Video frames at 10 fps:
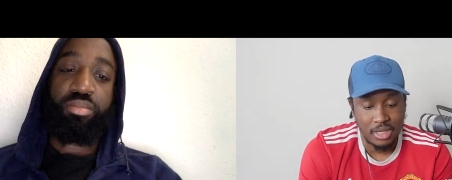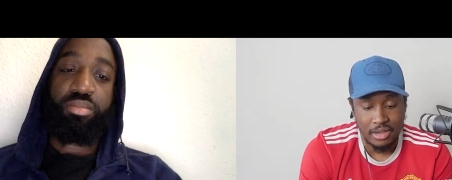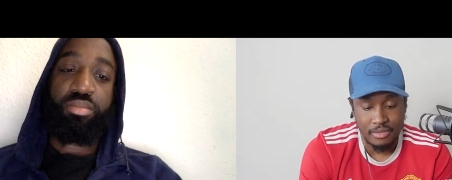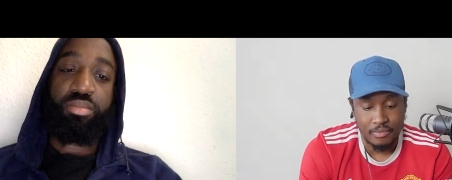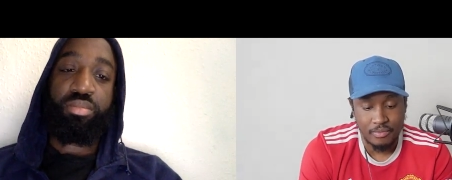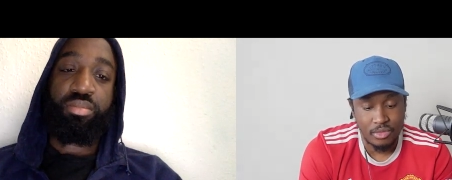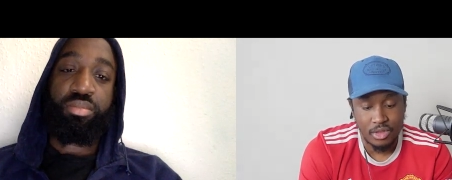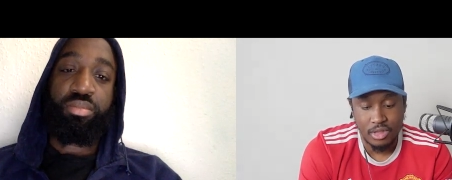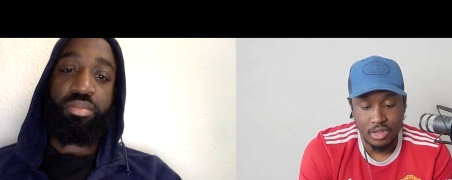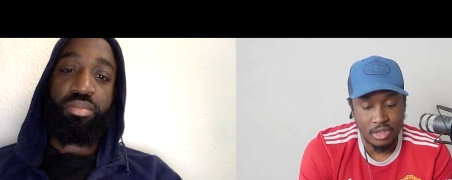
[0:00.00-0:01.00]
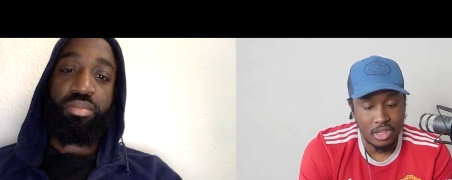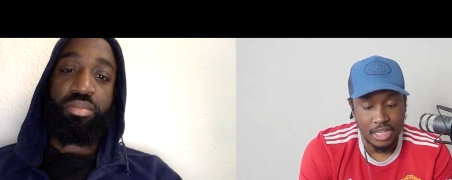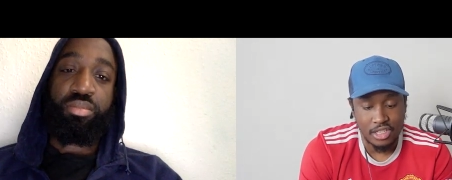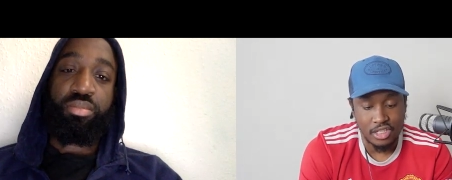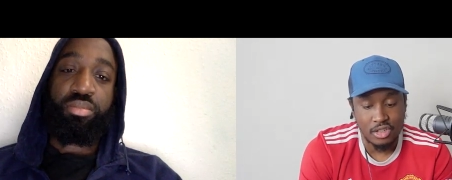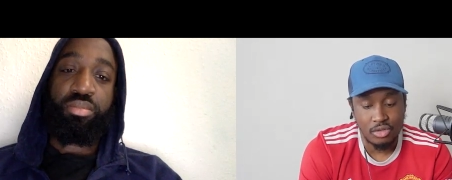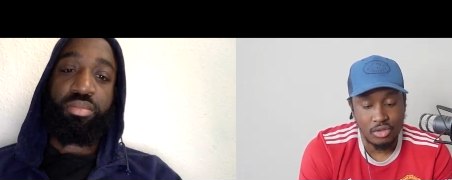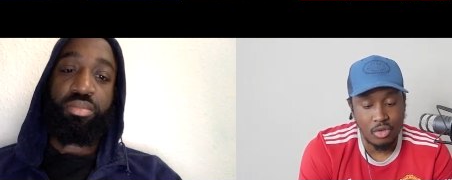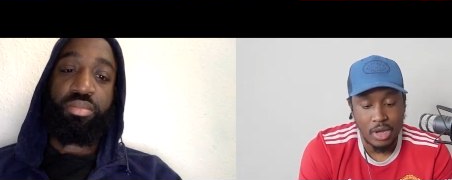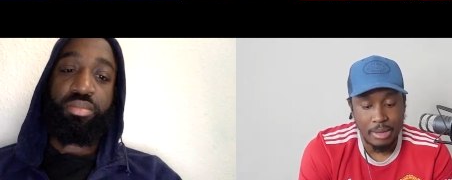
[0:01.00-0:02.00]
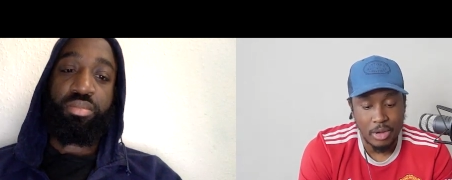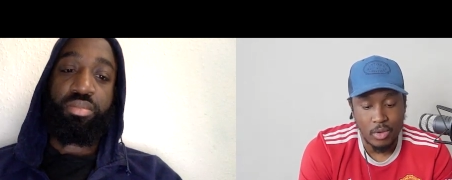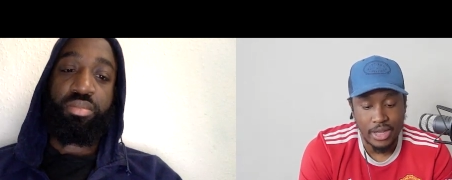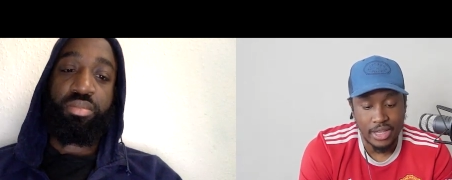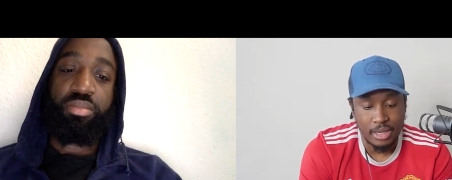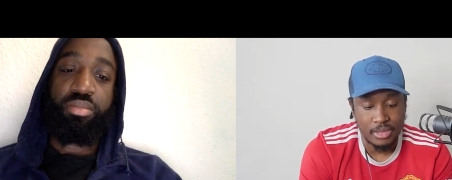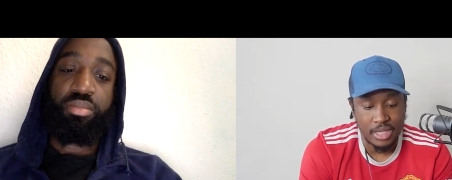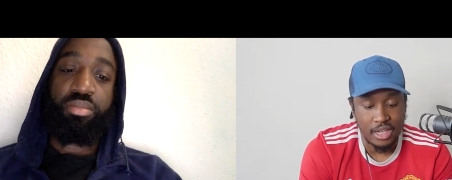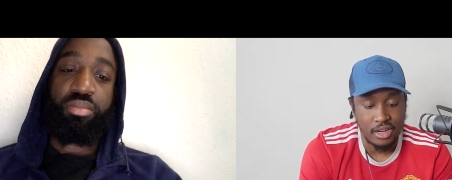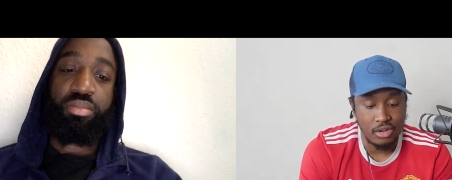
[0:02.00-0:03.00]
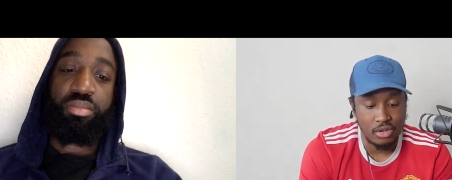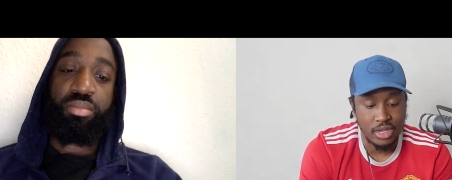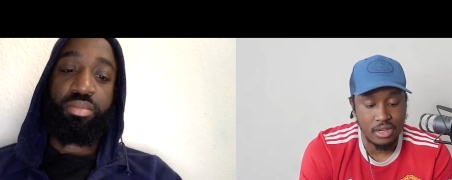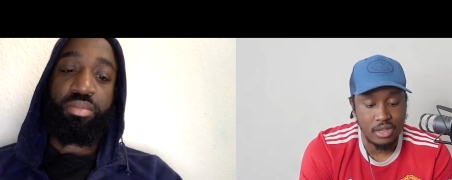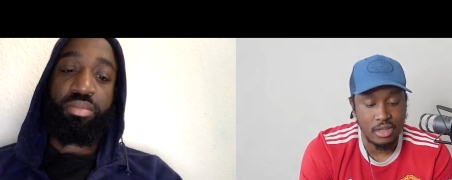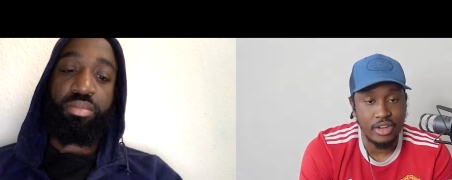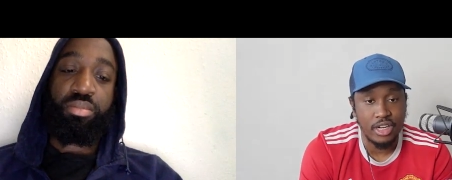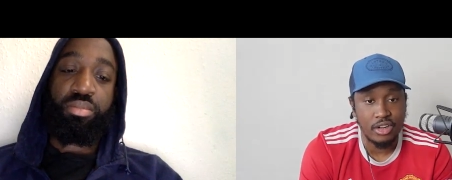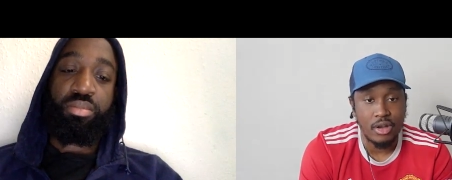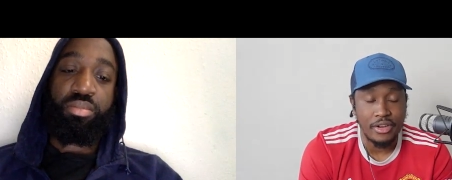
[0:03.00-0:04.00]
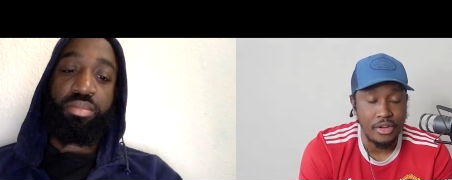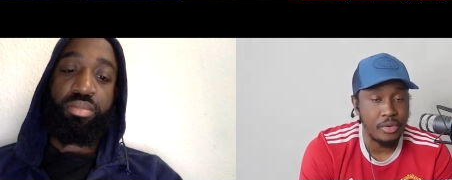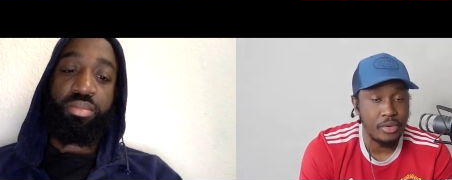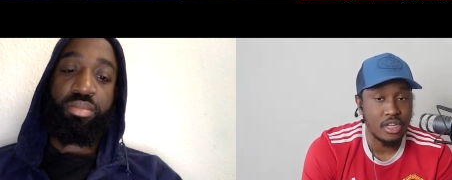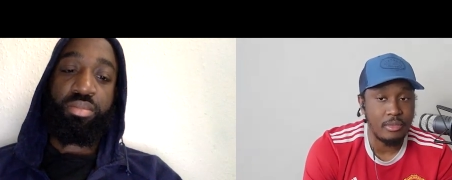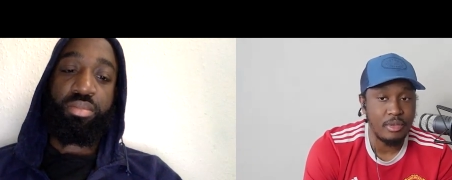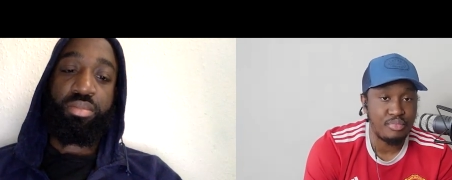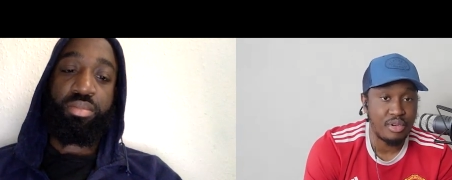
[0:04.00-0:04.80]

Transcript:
Speaker 1: yeah, I just don't know why Maguire keeps getting a looking. I really don't. I know he's going to be.